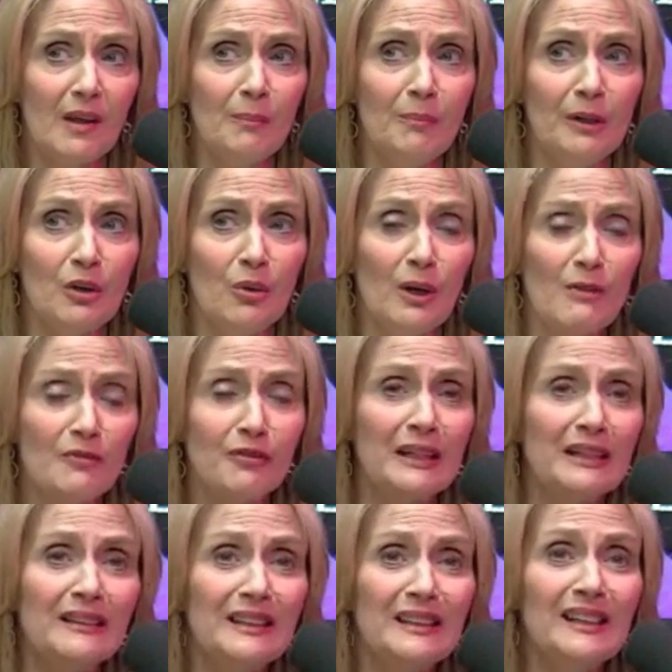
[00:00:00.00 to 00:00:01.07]
but quite
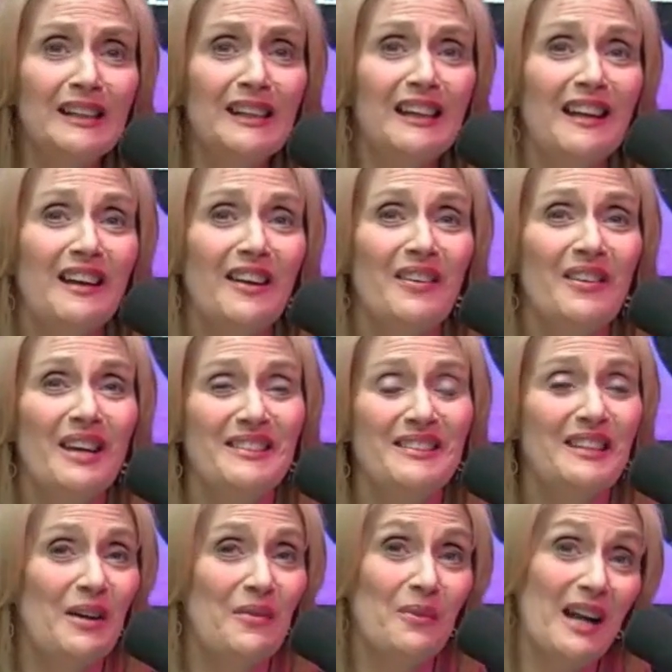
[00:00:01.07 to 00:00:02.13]
frankly, isn't
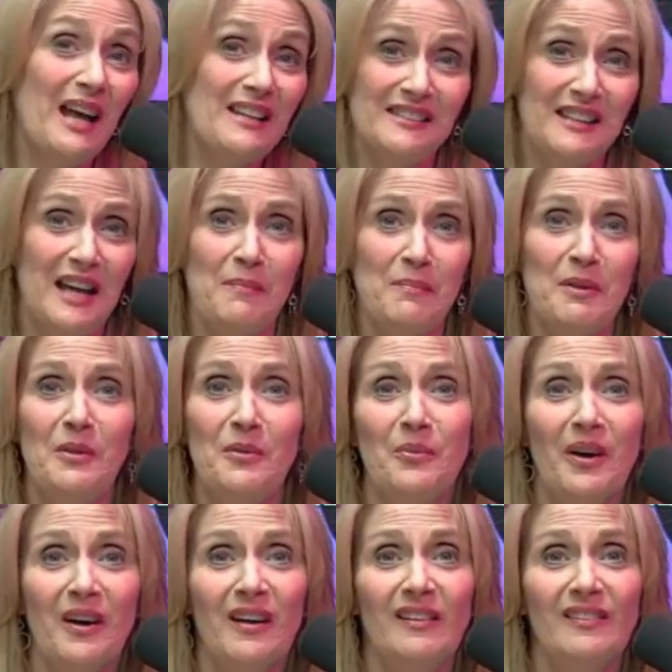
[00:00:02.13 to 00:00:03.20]
that what has to happen in the
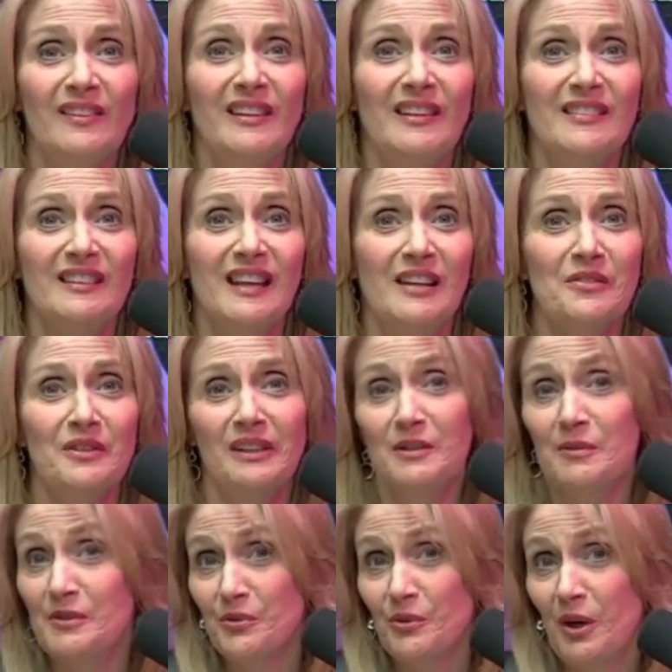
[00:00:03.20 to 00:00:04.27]
world and isn't that really
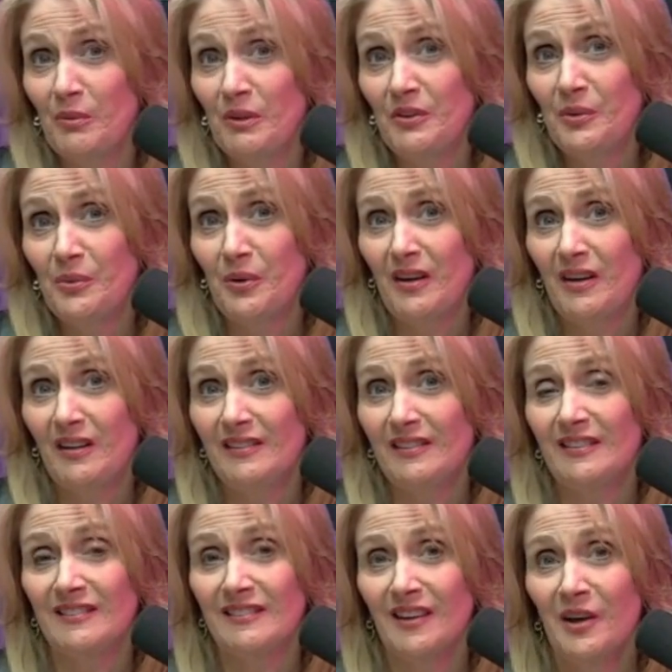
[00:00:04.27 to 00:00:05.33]
what's wrong with the world
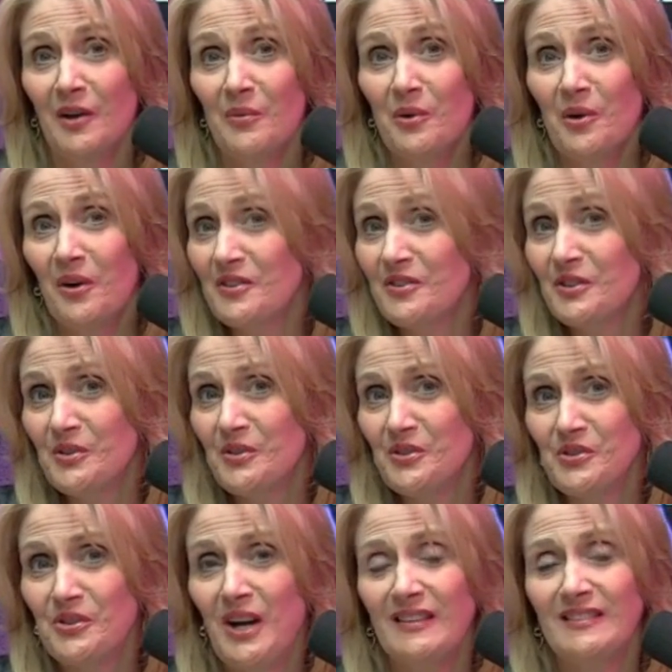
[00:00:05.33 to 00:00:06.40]
is we're all so
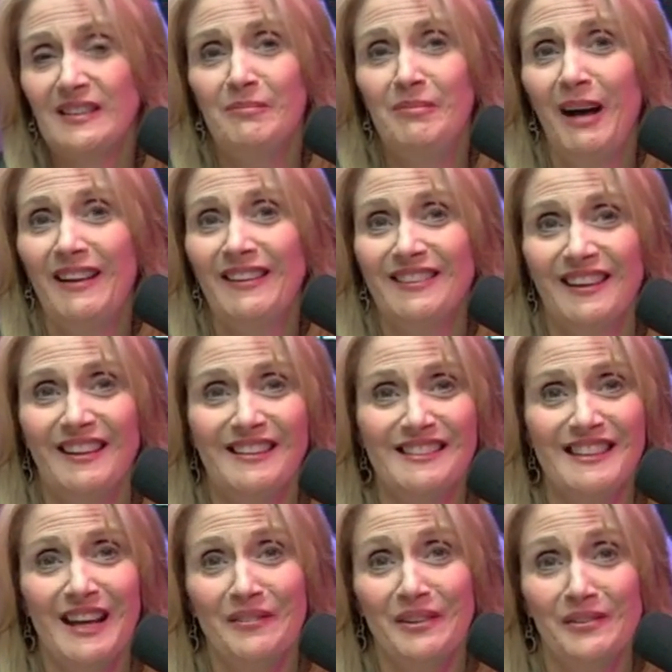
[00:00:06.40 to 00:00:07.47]
distracted by things
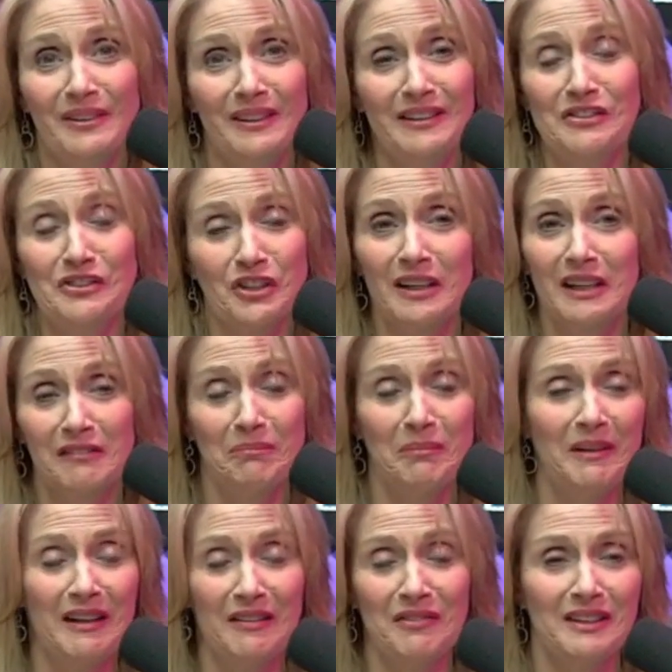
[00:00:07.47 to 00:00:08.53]
that we really shouldn't even be
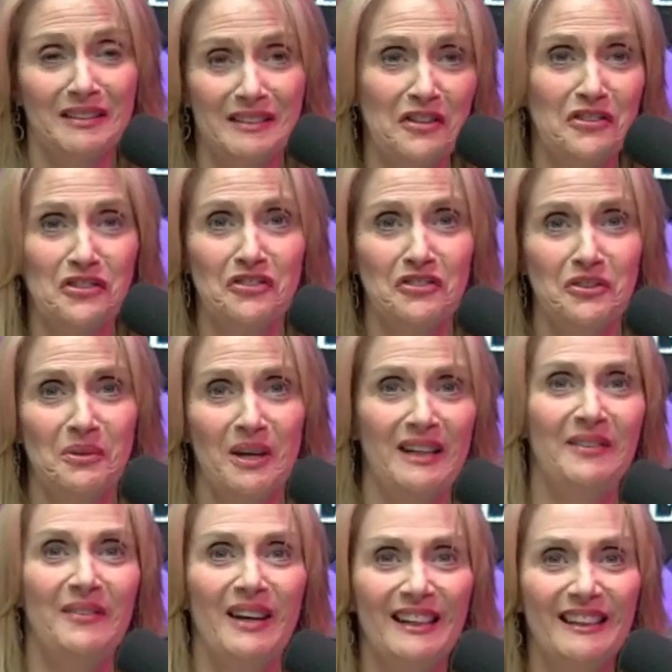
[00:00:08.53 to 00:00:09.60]
giving attention to
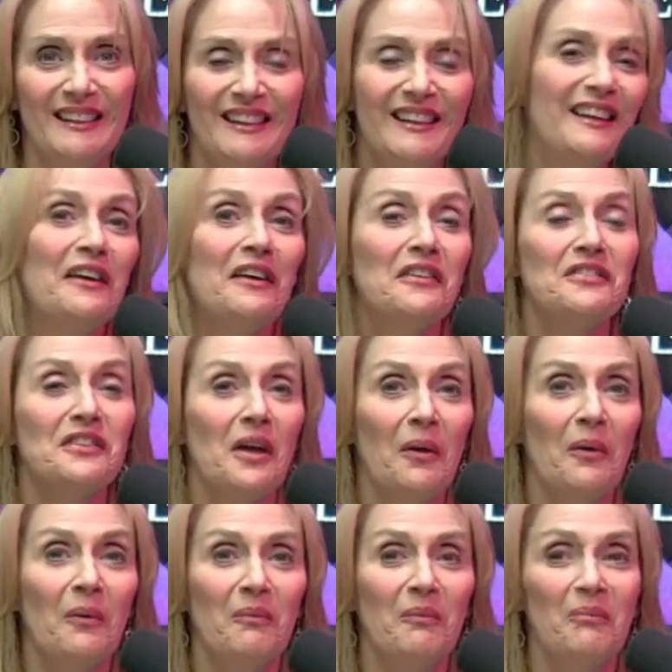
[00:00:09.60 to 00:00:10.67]
anyway
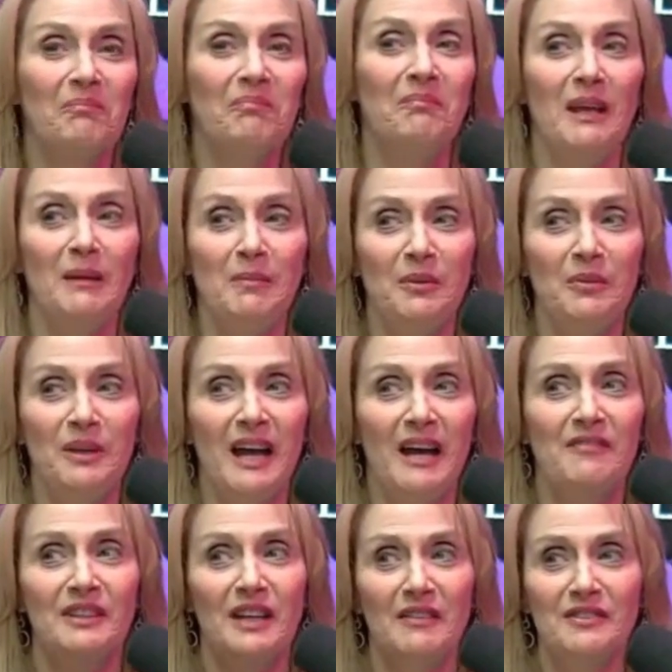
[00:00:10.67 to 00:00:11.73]
so maybe we
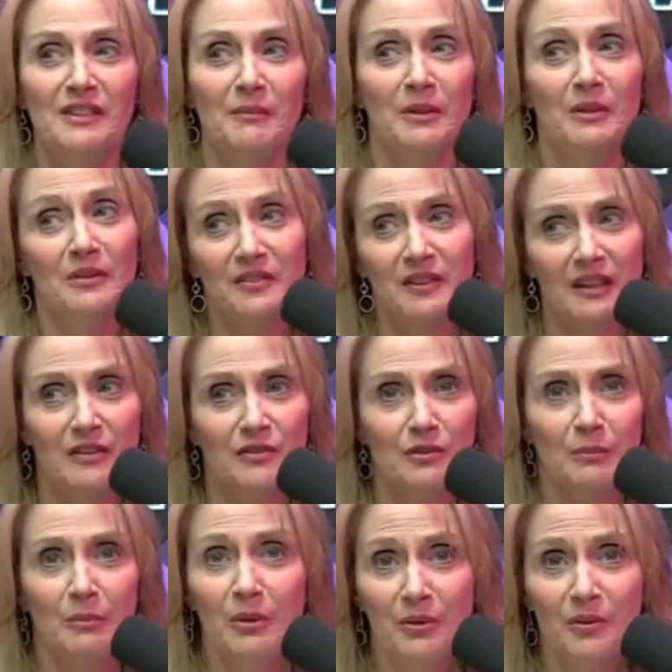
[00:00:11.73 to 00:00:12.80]
have to have some of those things
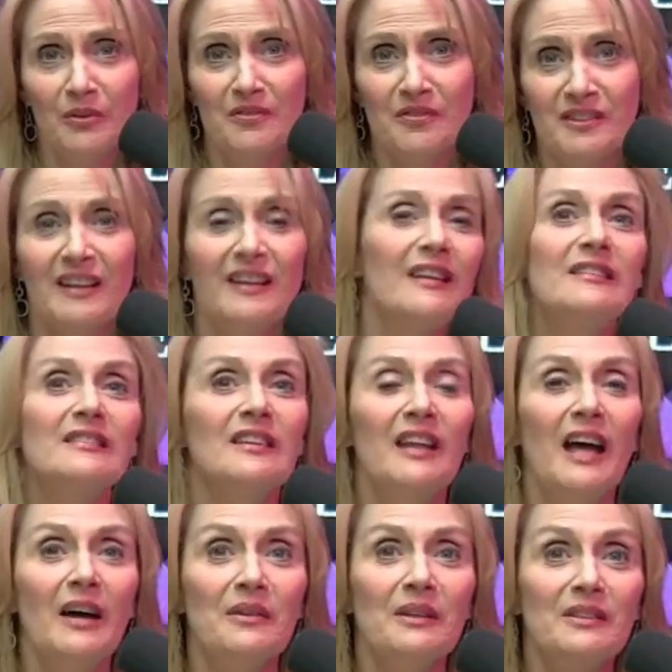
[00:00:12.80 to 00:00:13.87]
removed so
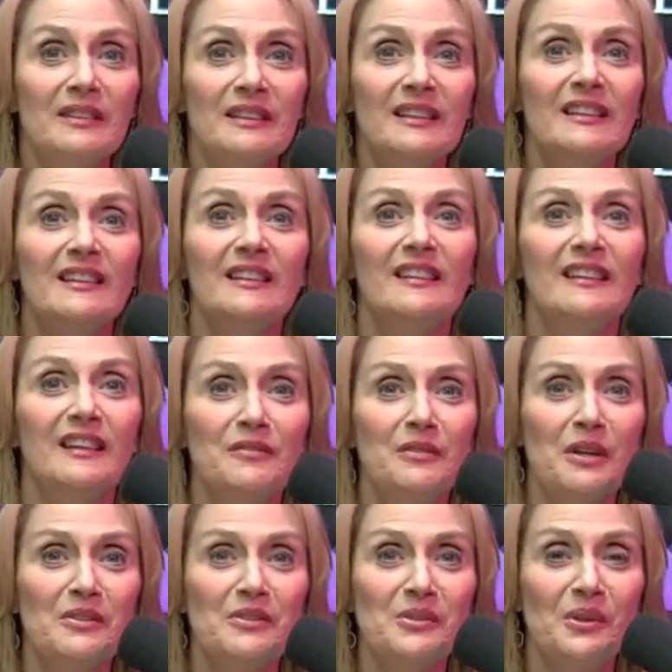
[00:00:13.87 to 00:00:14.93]
that we really give
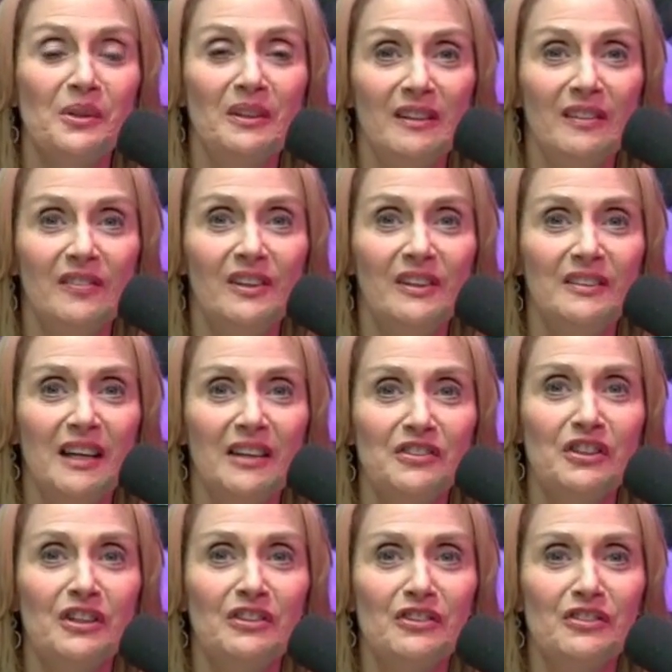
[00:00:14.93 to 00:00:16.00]
our soul the
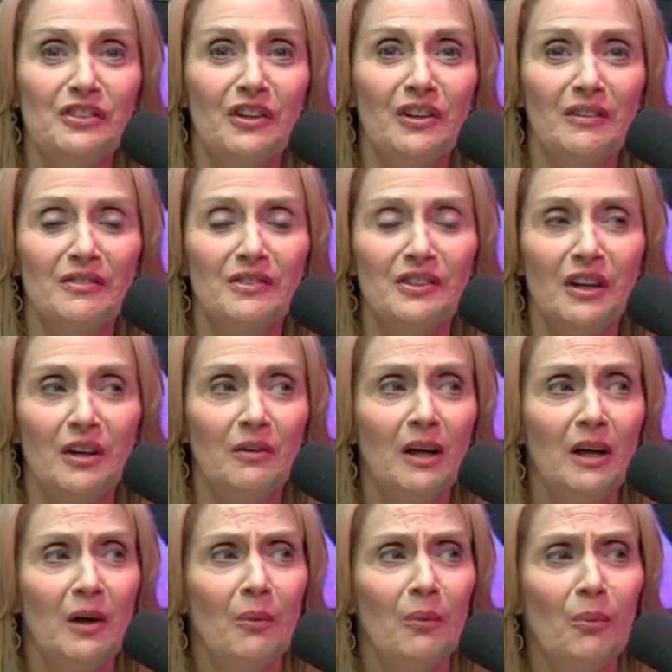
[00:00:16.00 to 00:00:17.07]
attention it deserves you know
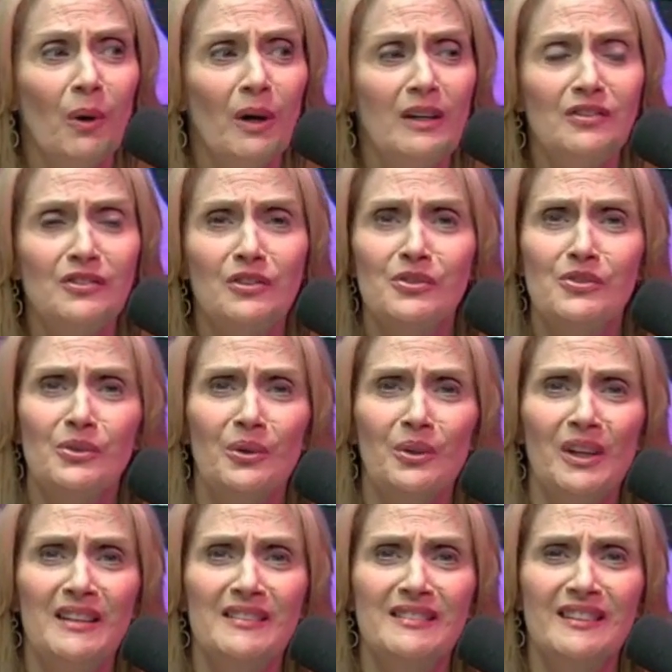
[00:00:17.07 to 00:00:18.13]
what is your soul
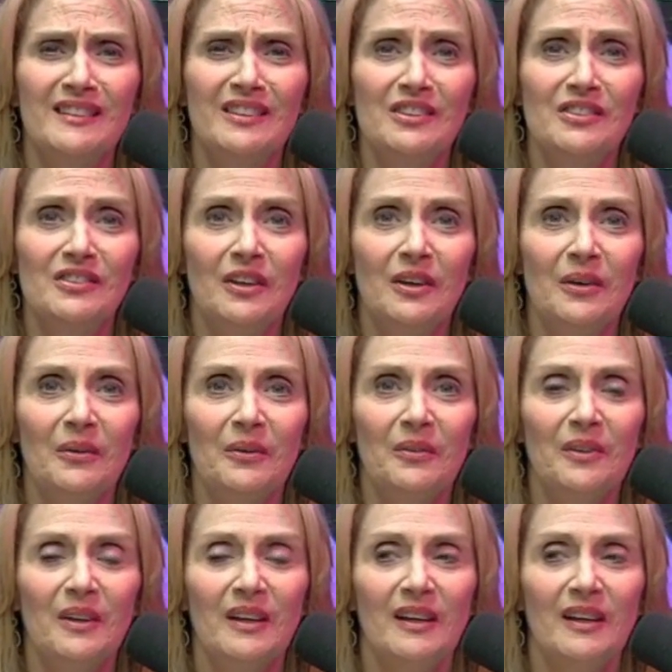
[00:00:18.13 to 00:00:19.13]
asking you to do